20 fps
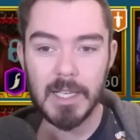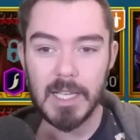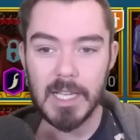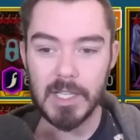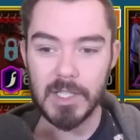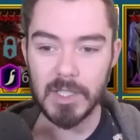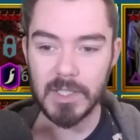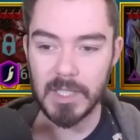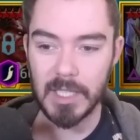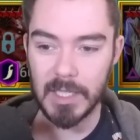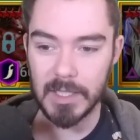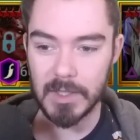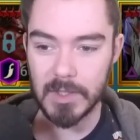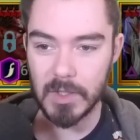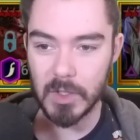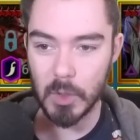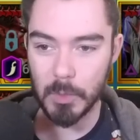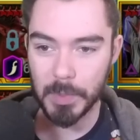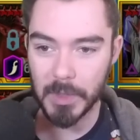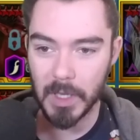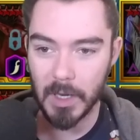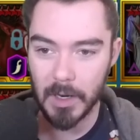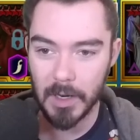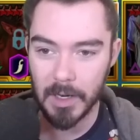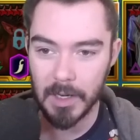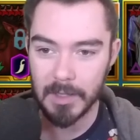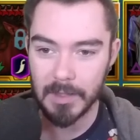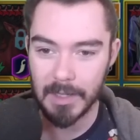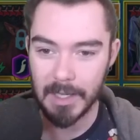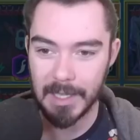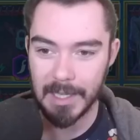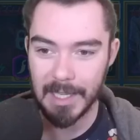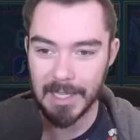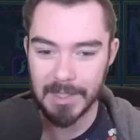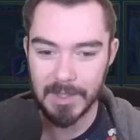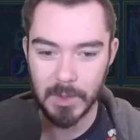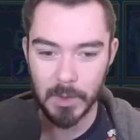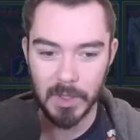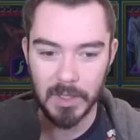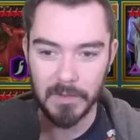He just hits super hard, and
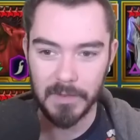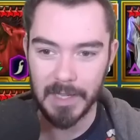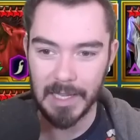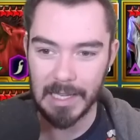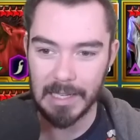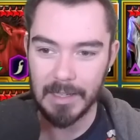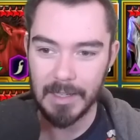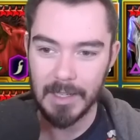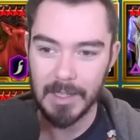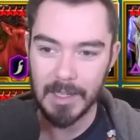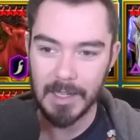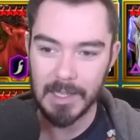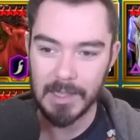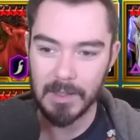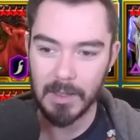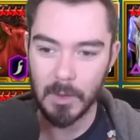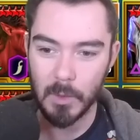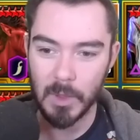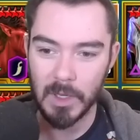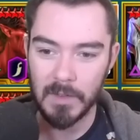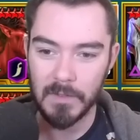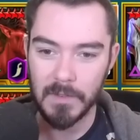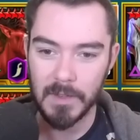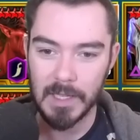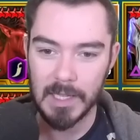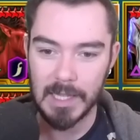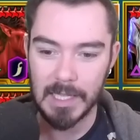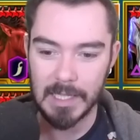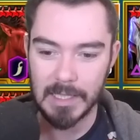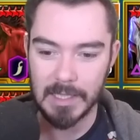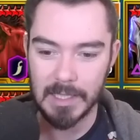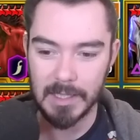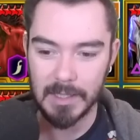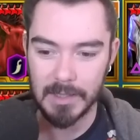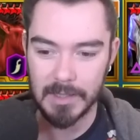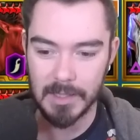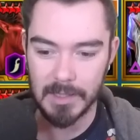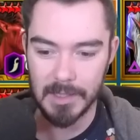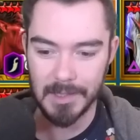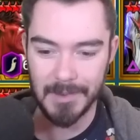that's sort of it. I thought one fun thing
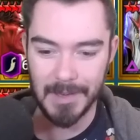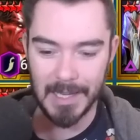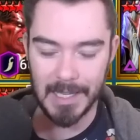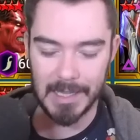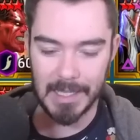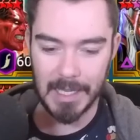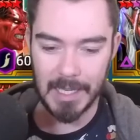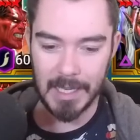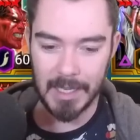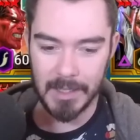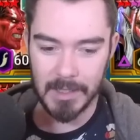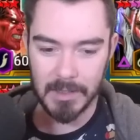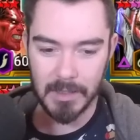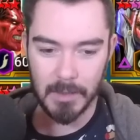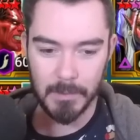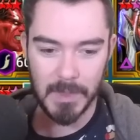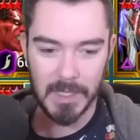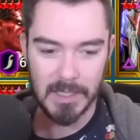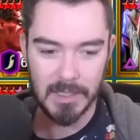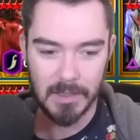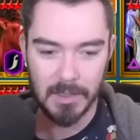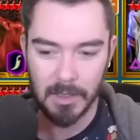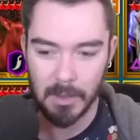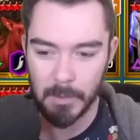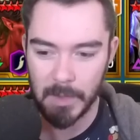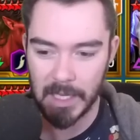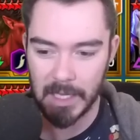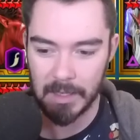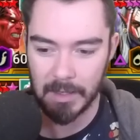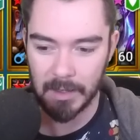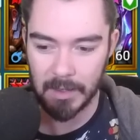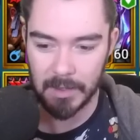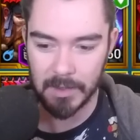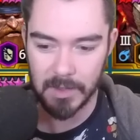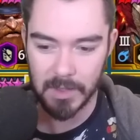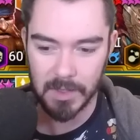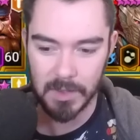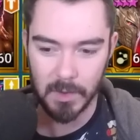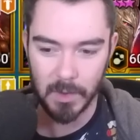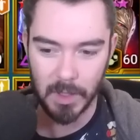here to do at the end could be to come in and
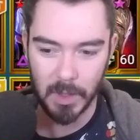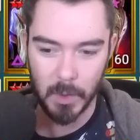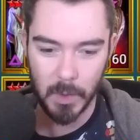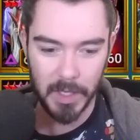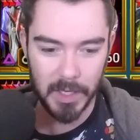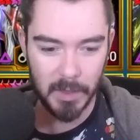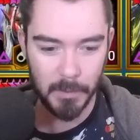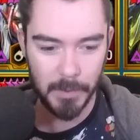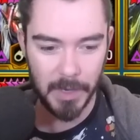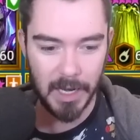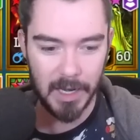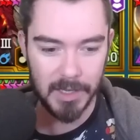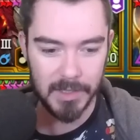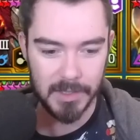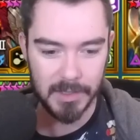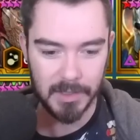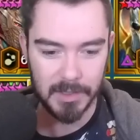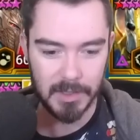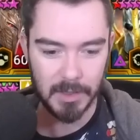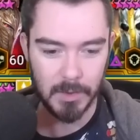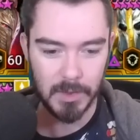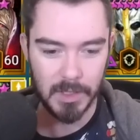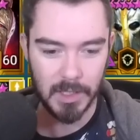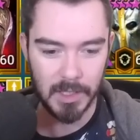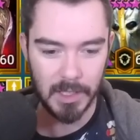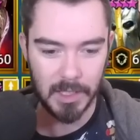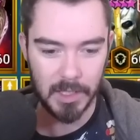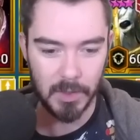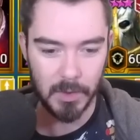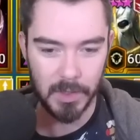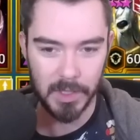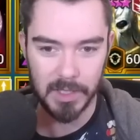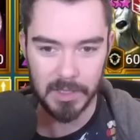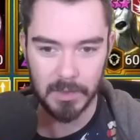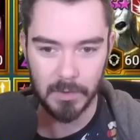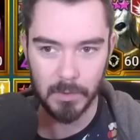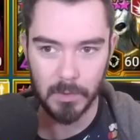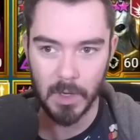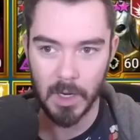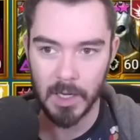just do a quick comparison, because I was kind of curious
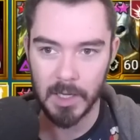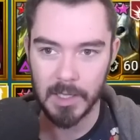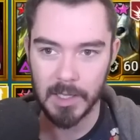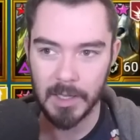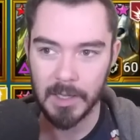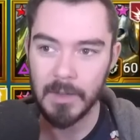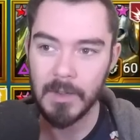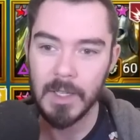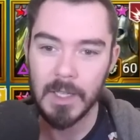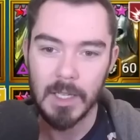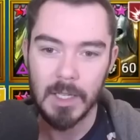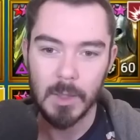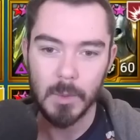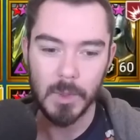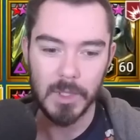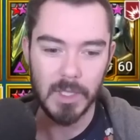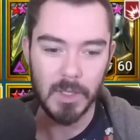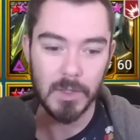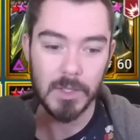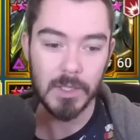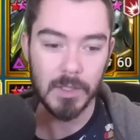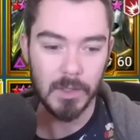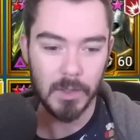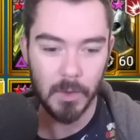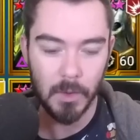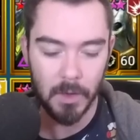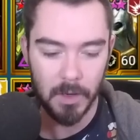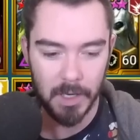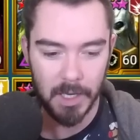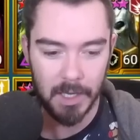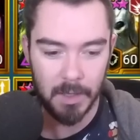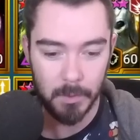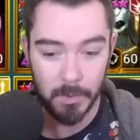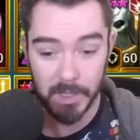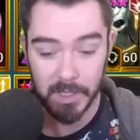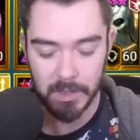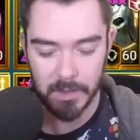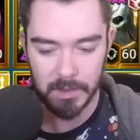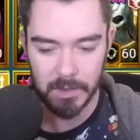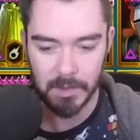if Ronda will use her aura,
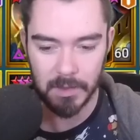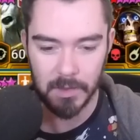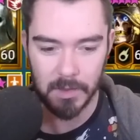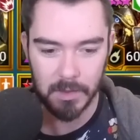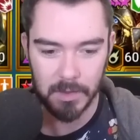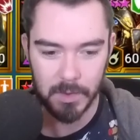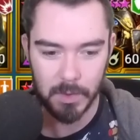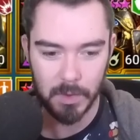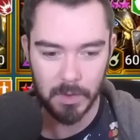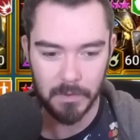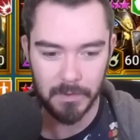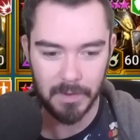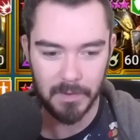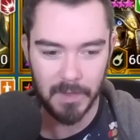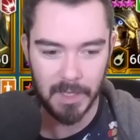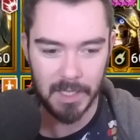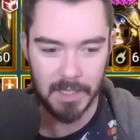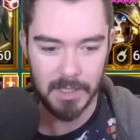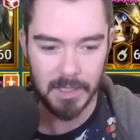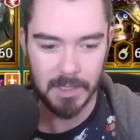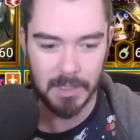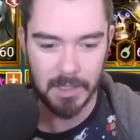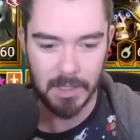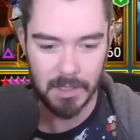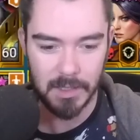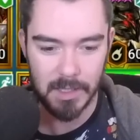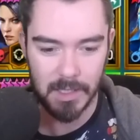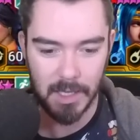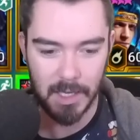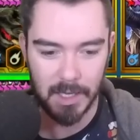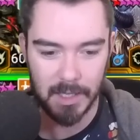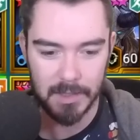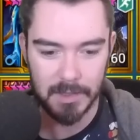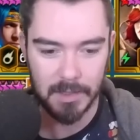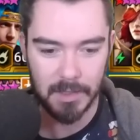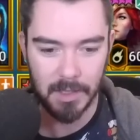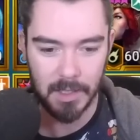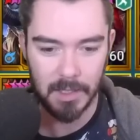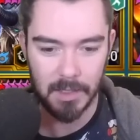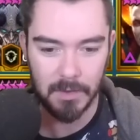which is another sort of advantage that she has,
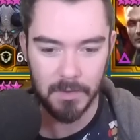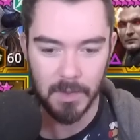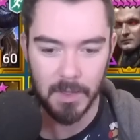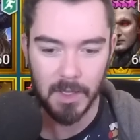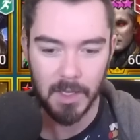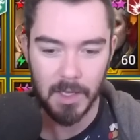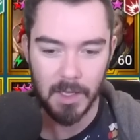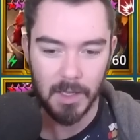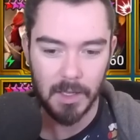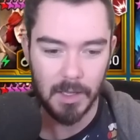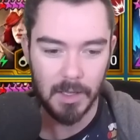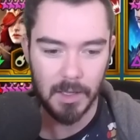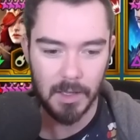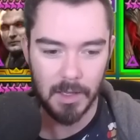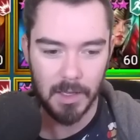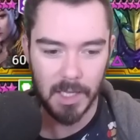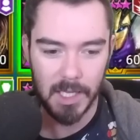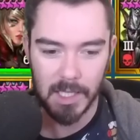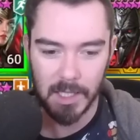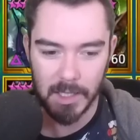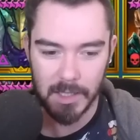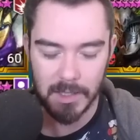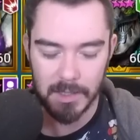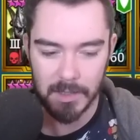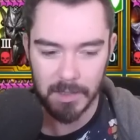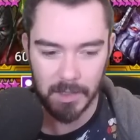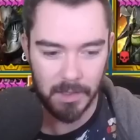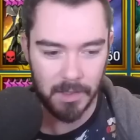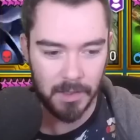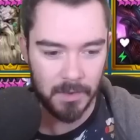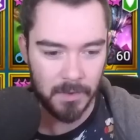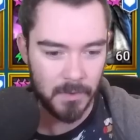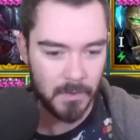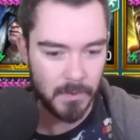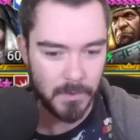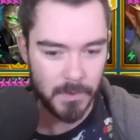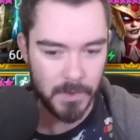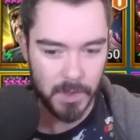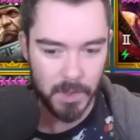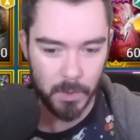kind of. Uh, I'd like to see
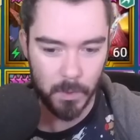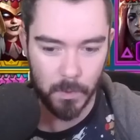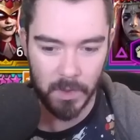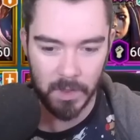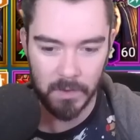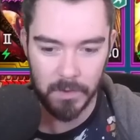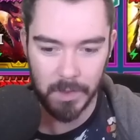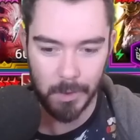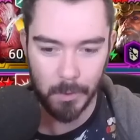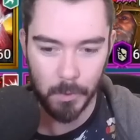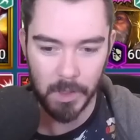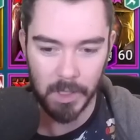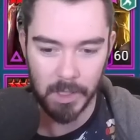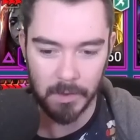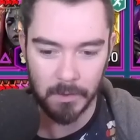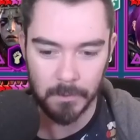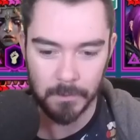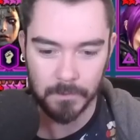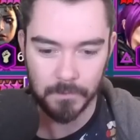1v1.